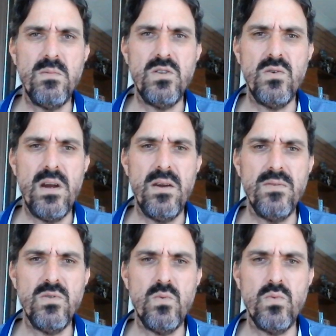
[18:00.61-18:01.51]

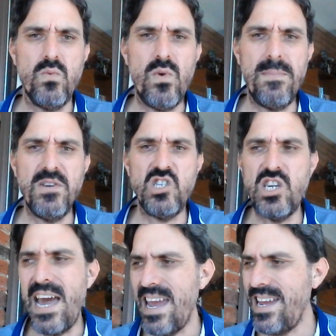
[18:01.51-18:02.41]
Maduro wrapper
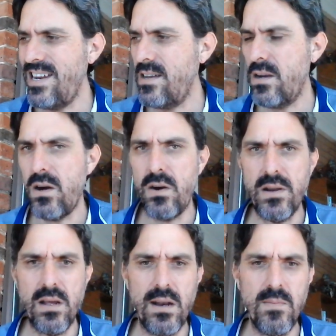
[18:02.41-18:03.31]
shade on
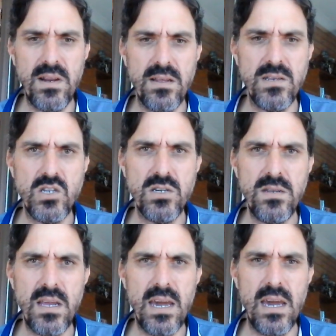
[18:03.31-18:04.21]
a limited
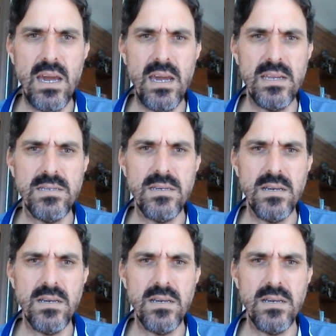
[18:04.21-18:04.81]
edition and